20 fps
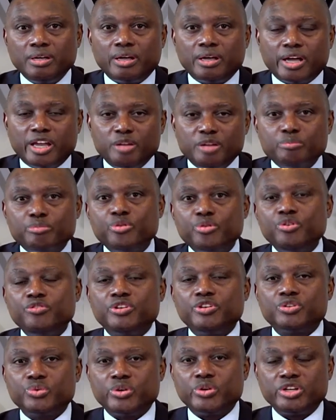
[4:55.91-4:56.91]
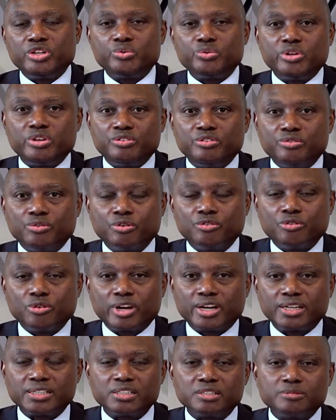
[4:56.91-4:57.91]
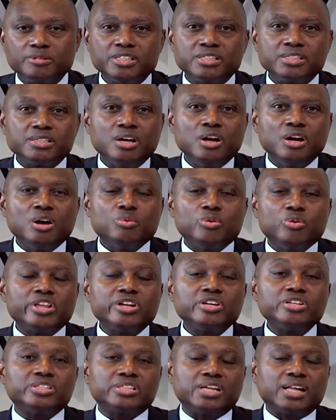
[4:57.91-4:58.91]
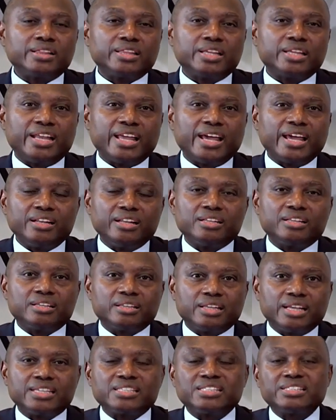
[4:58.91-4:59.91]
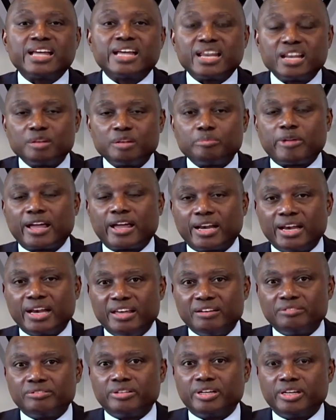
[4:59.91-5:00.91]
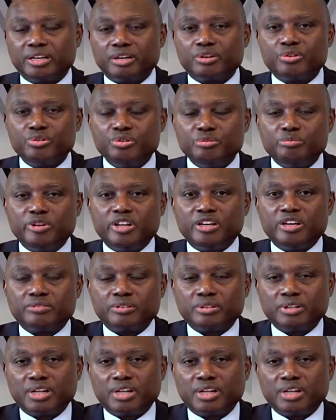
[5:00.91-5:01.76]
and improving 2024 for customers, with the result that at a Standard Bank level, at a group level, our